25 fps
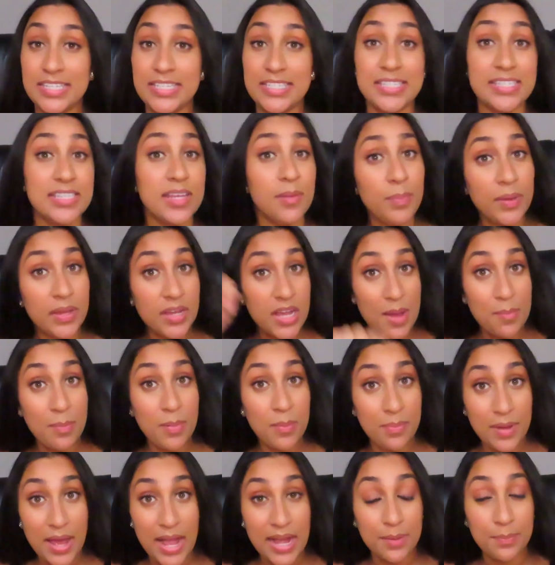zipping up a
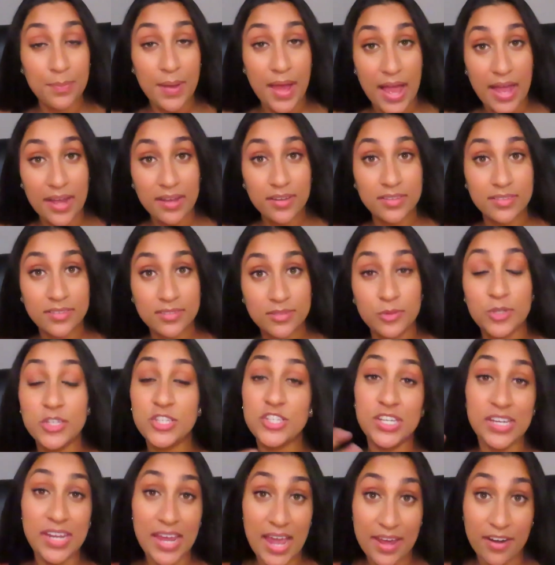backpack,
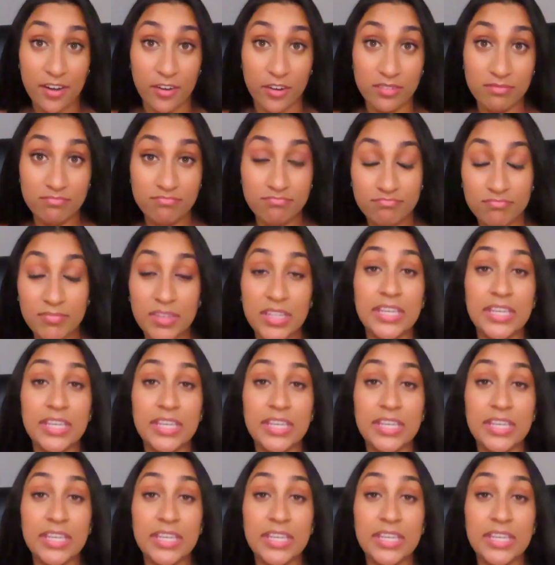which he had on.